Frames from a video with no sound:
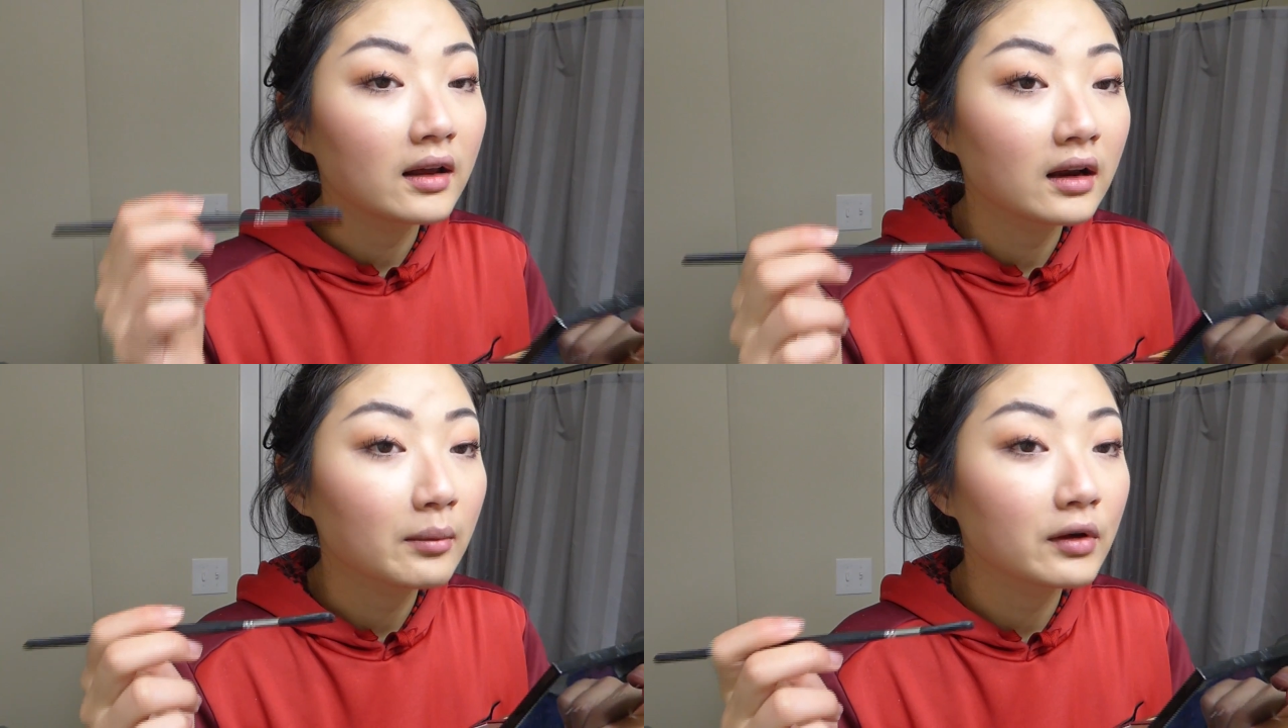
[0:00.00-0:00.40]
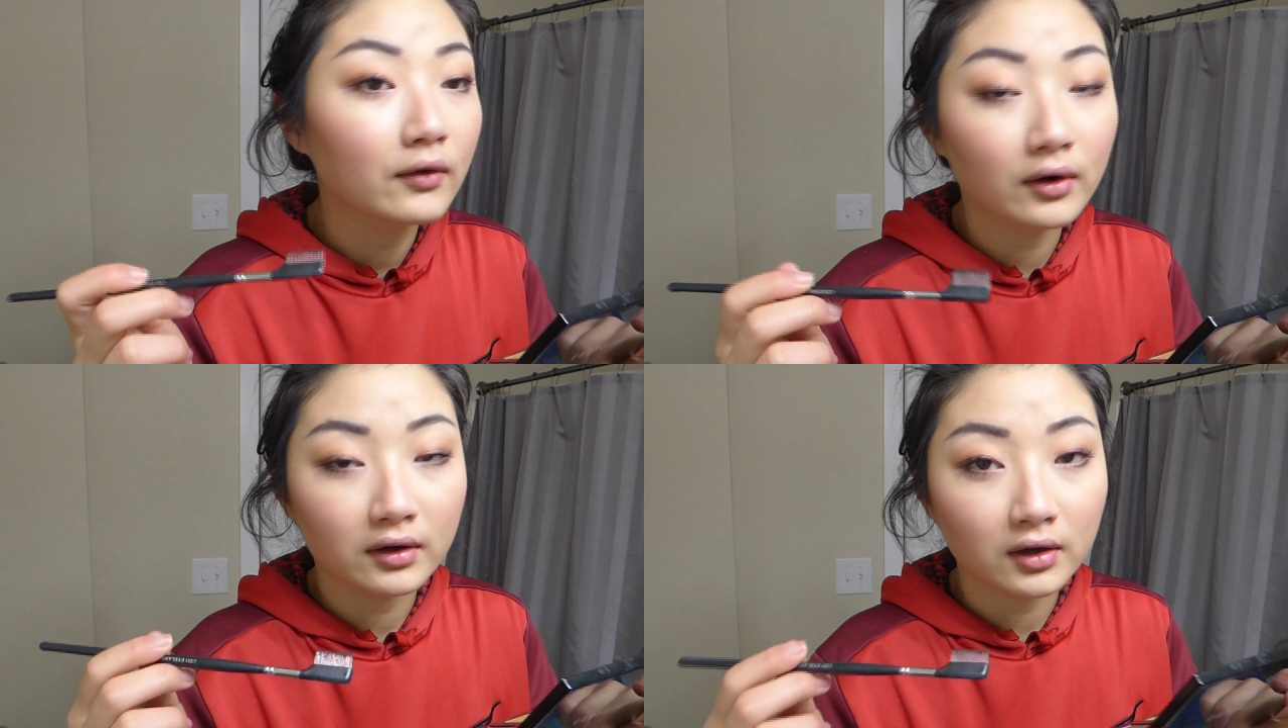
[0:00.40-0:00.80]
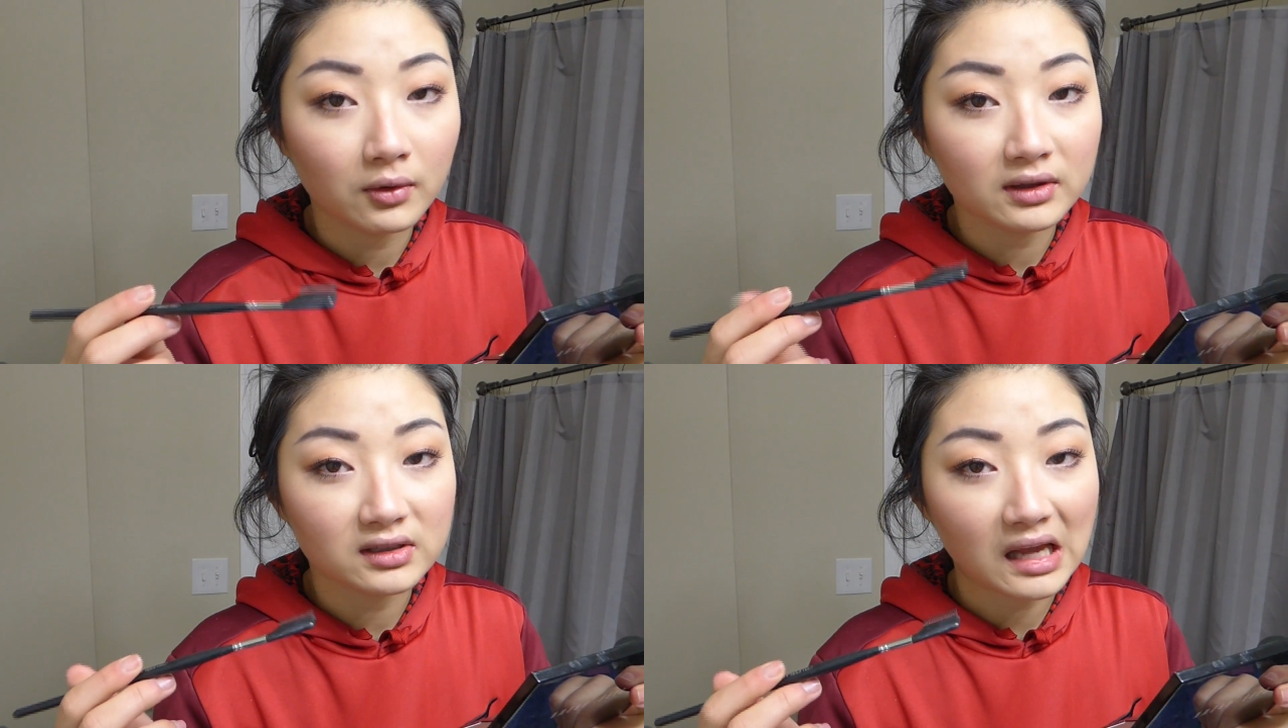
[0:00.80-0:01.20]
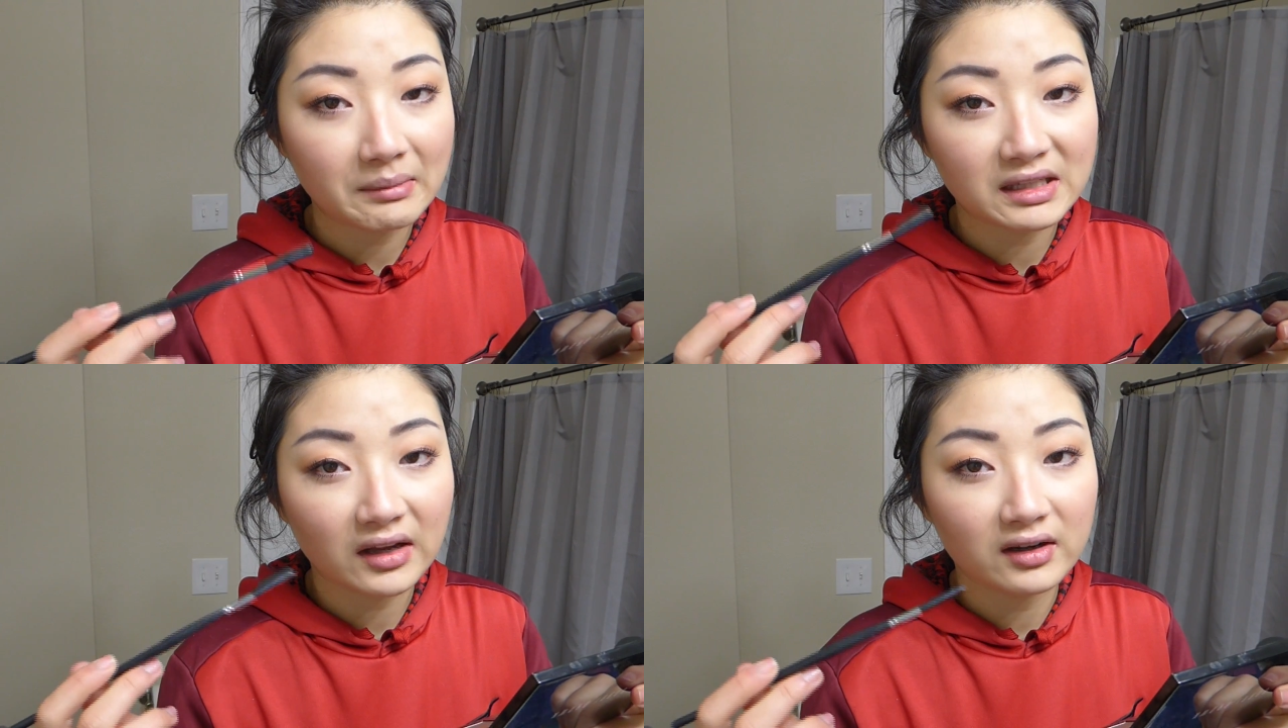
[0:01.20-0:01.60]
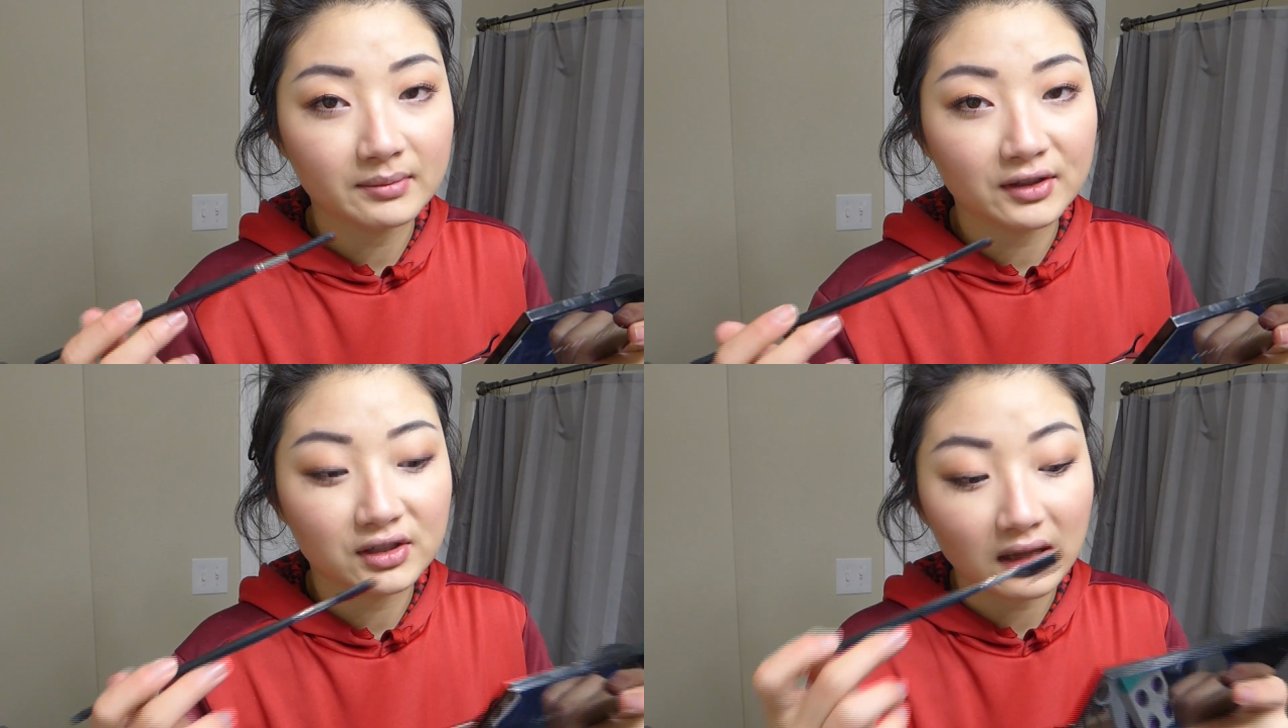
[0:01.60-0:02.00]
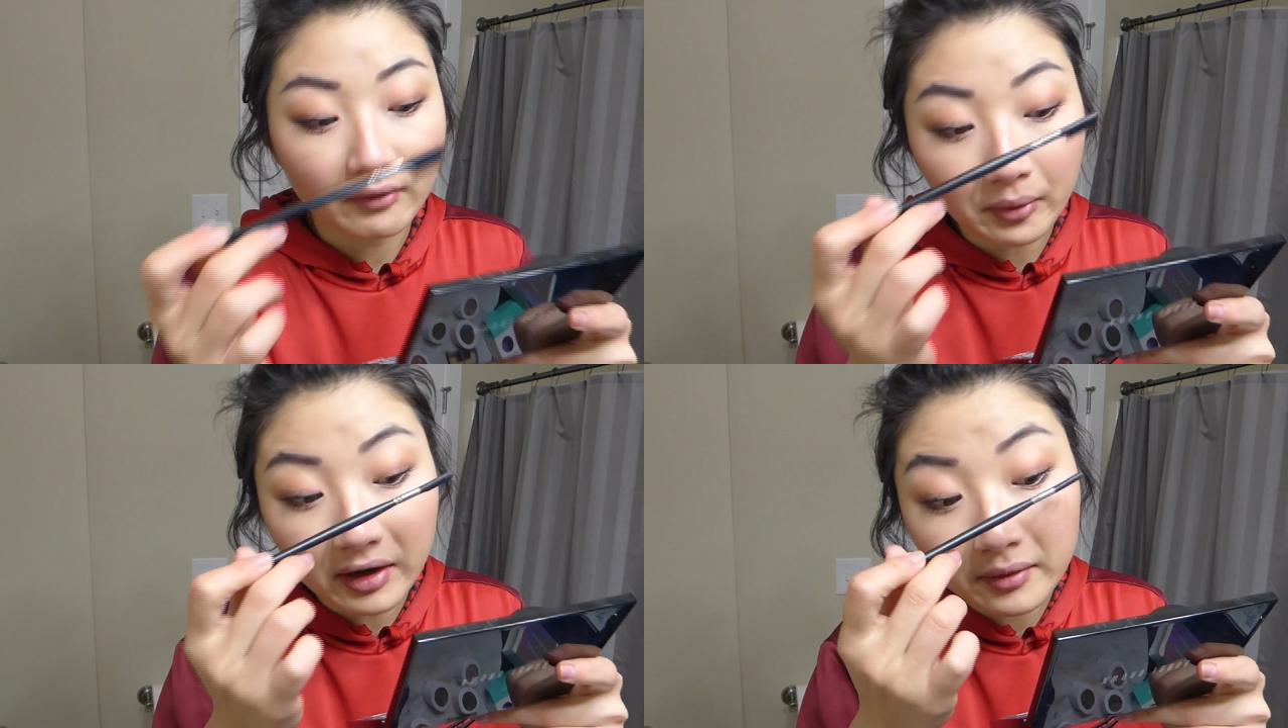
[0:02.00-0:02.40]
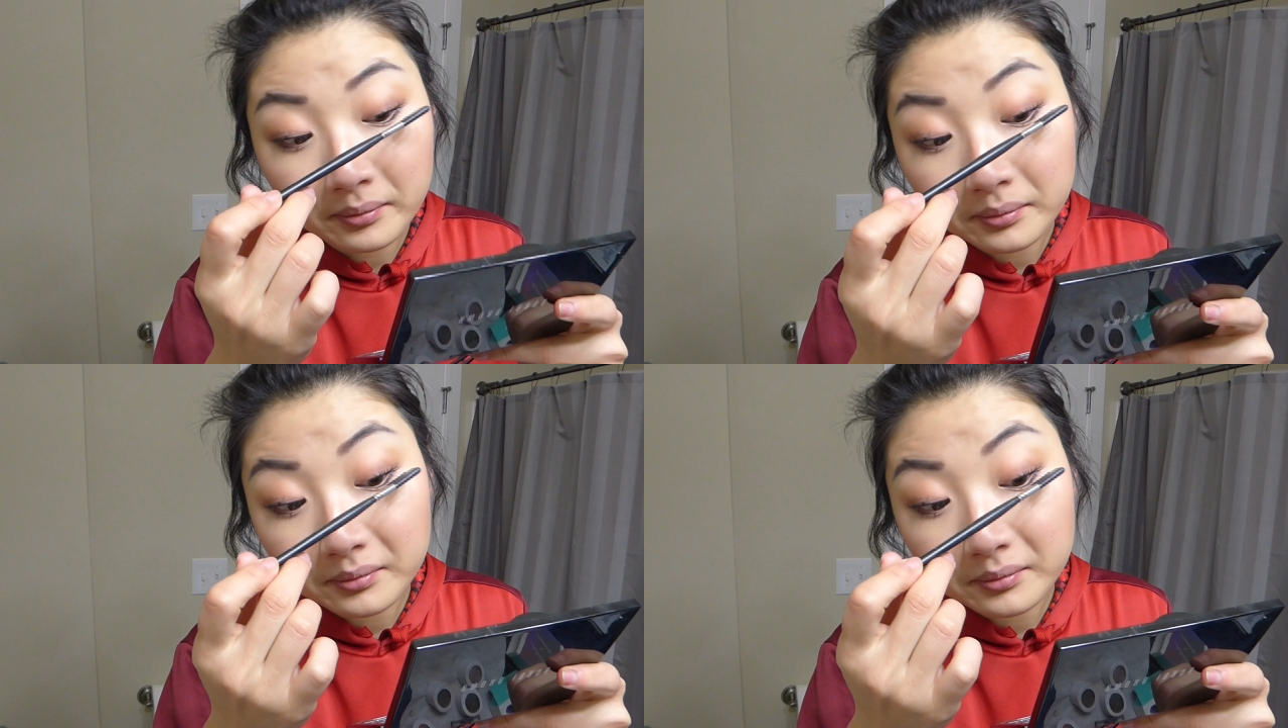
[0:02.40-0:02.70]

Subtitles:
and like before you know it, there's like mascara smudges everywhere.